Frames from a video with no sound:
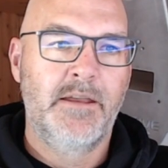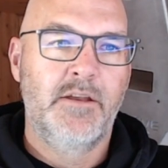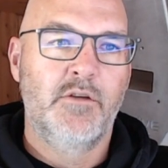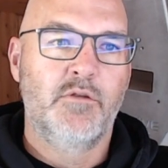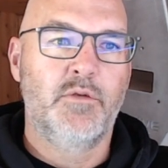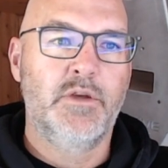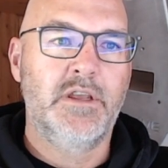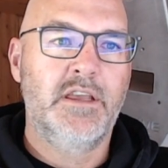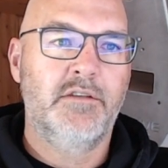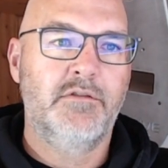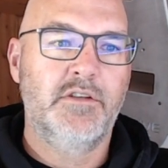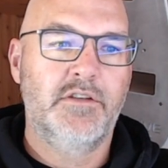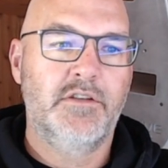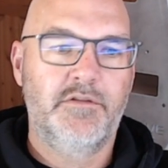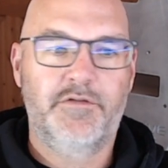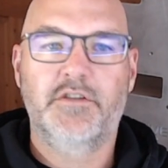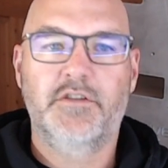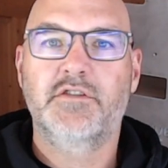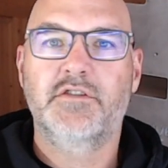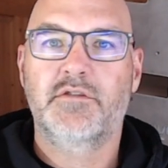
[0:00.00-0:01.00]
We give you the
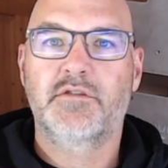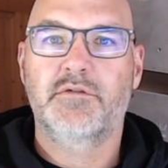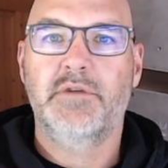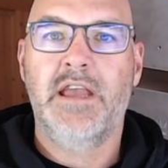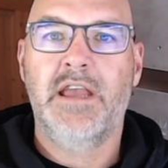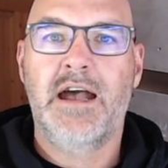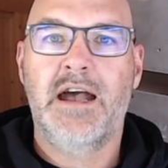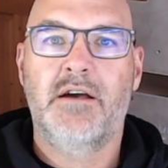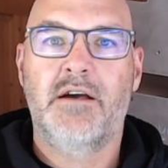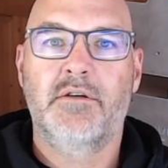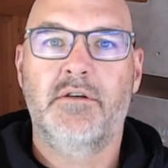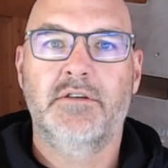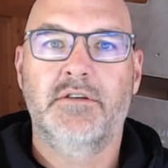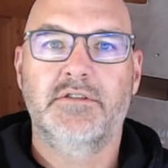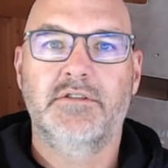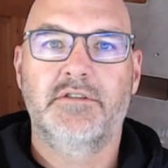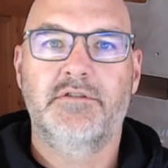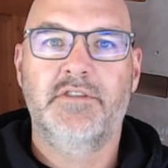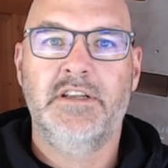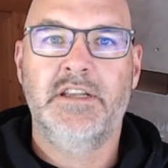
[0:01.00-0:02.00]
first 3
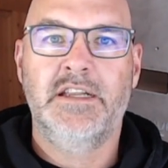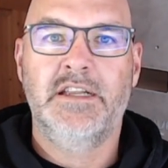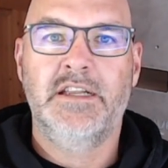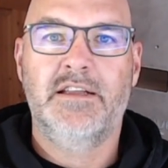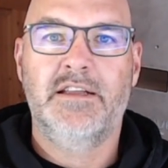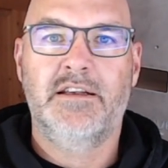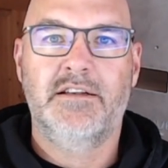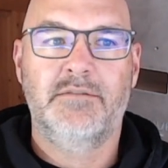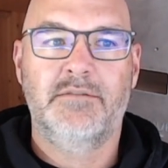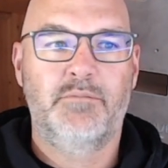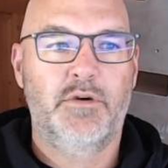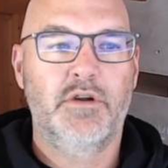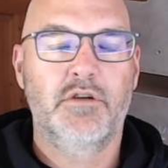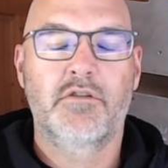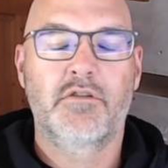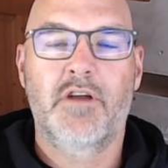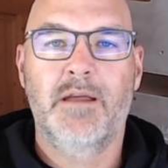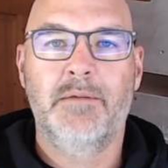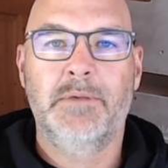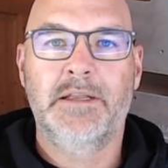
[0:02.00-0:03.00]
hours of any
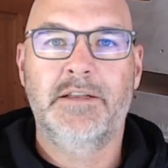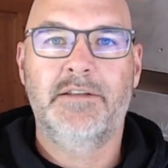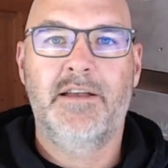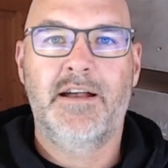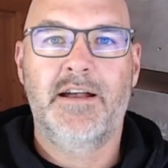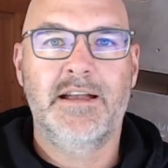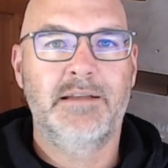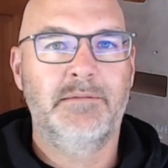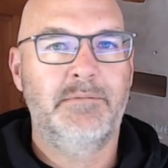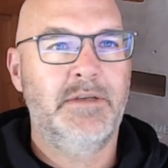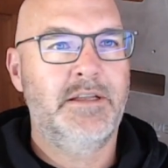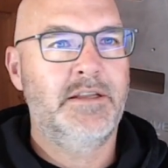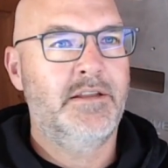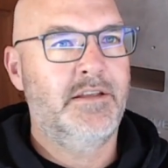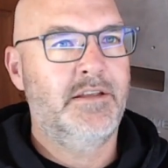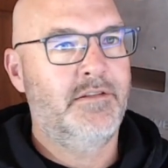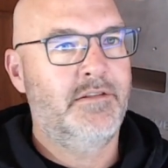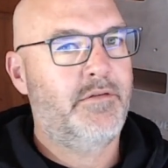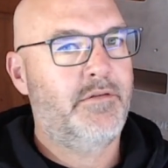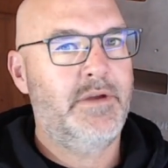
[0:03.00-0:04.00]
programming time. And
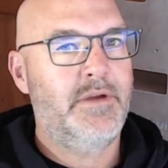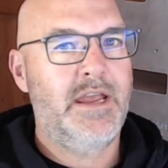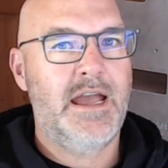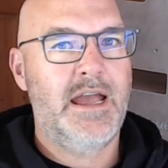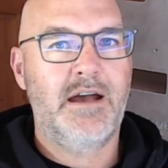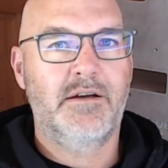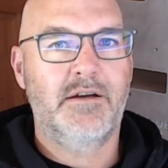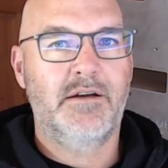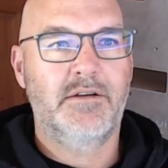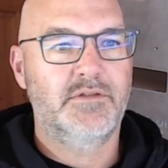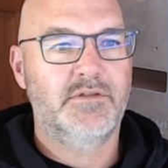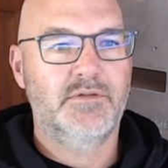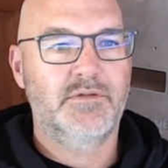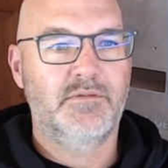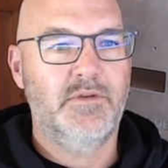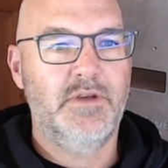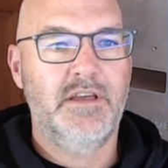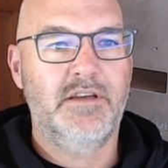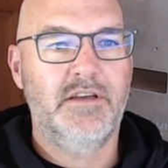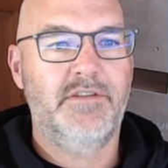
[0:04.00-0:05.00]
in 3 hours,
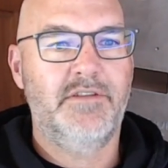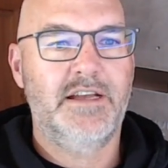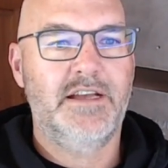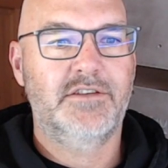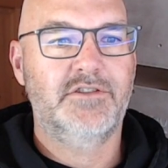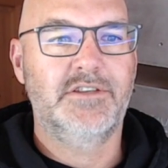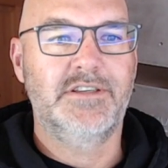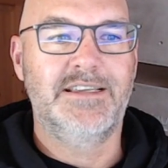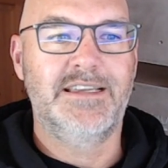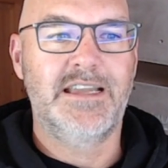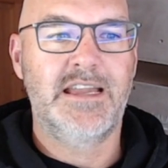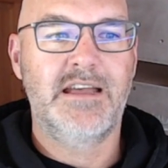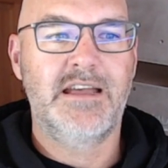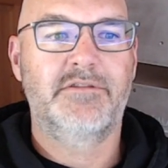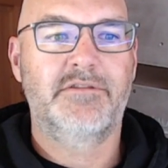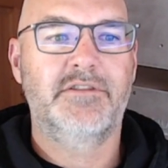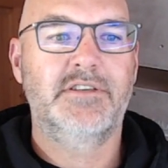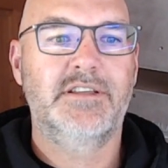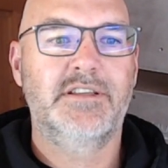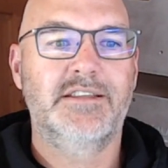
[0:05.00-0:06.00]
we have actually
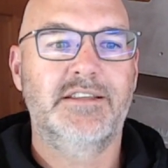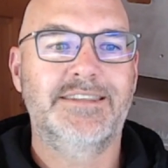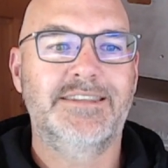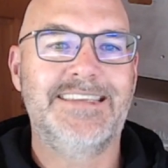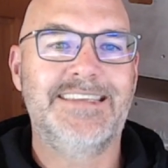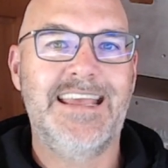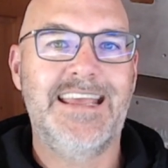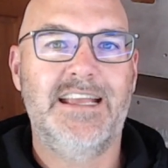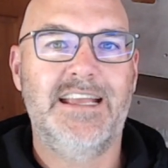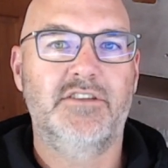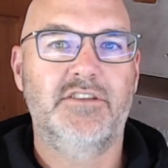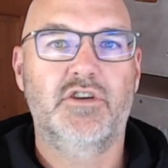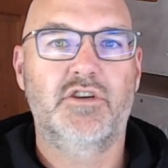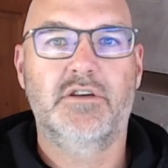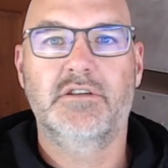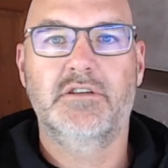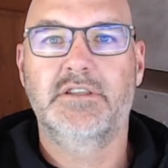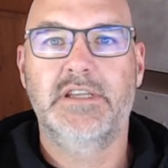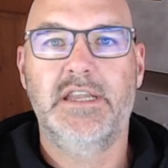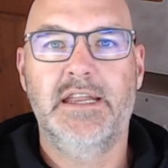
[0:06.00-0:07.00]
never to this day
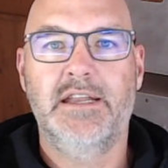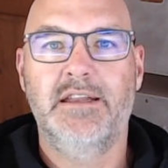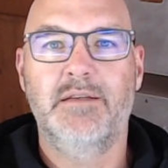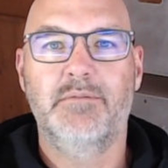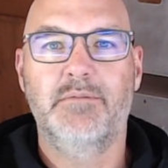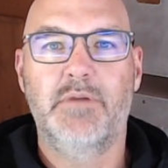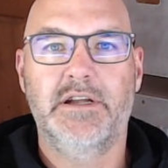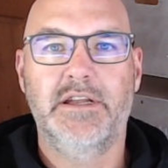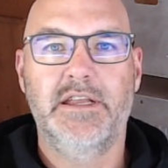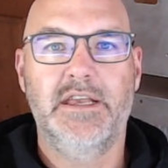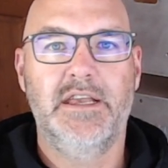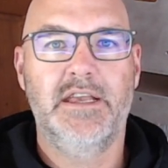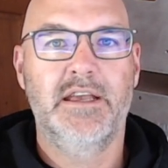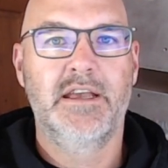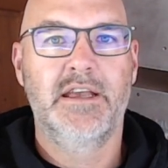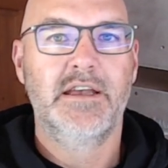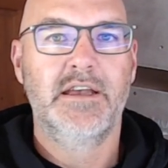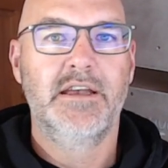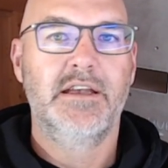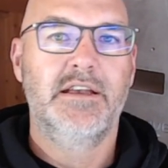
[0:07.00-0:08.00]
charged anybody
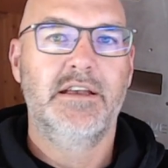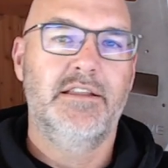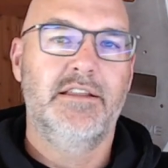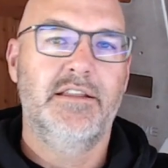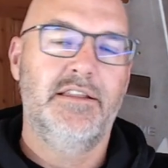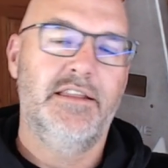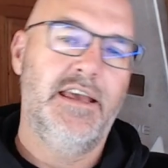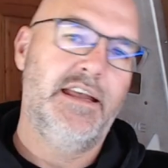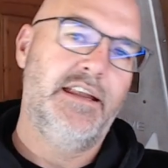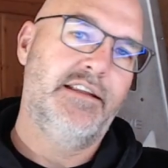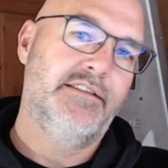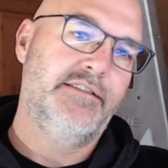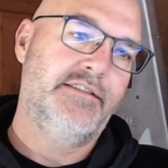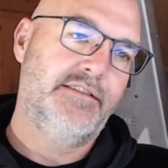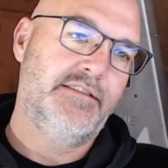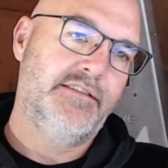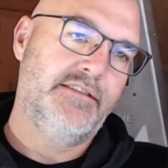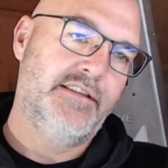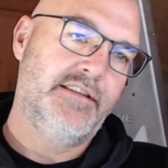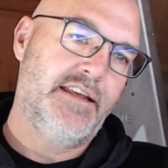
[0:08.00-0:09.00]

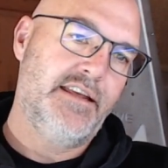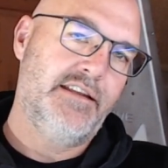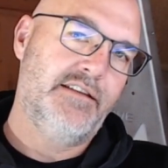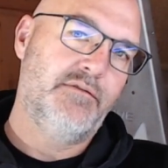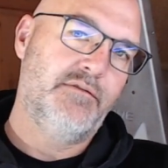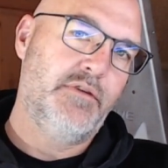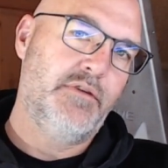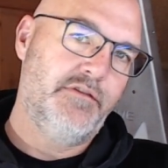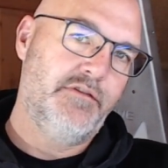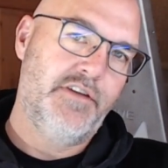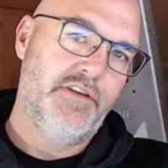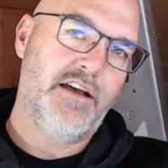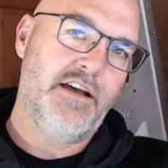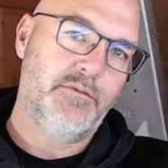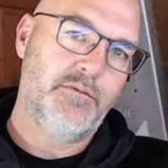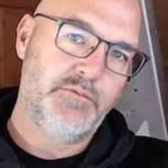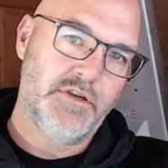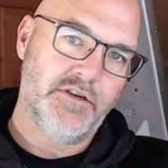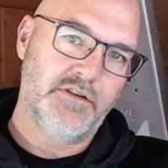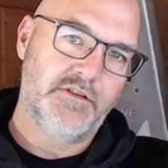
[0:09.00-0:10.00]
that we've
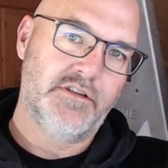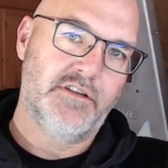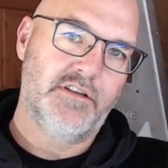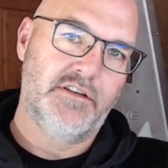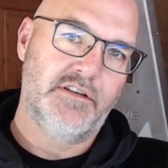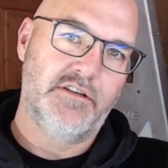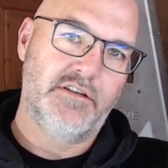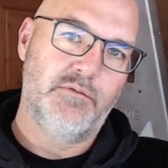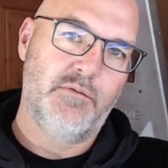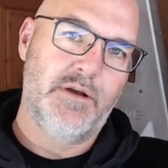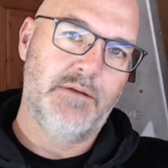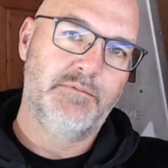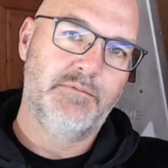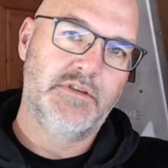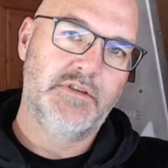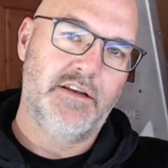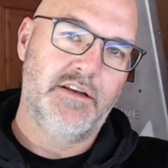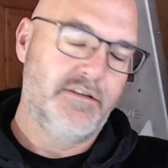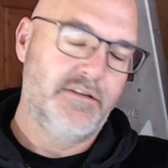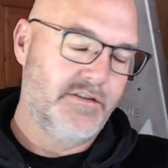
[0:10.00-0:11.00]
helped hook the
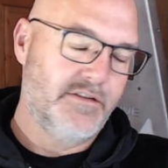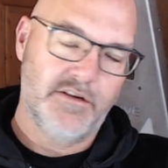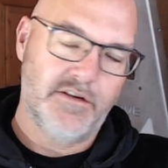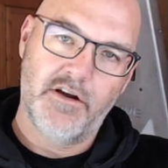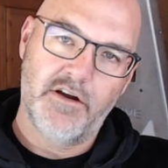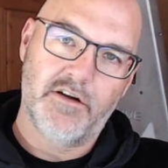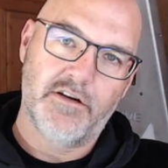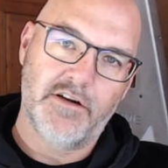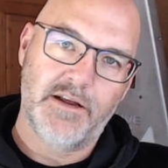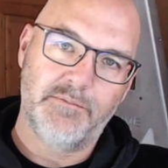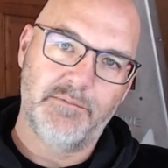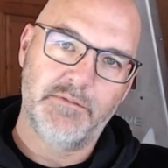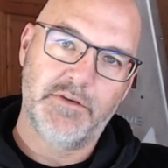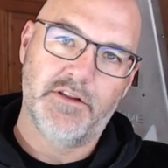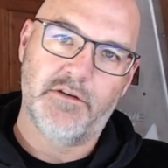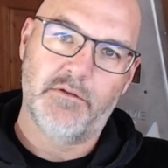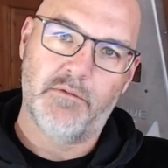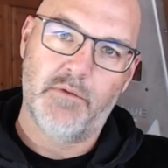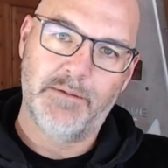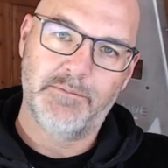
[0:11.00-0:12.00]
website or the cart up to
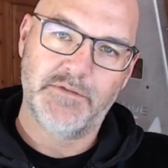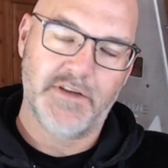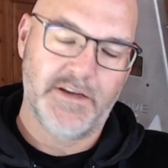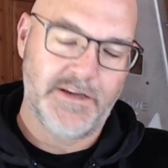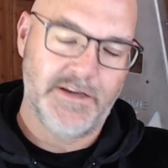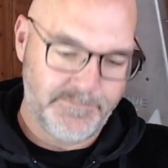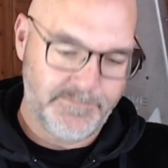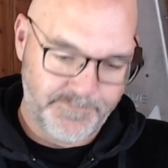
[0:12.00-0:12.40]
their website.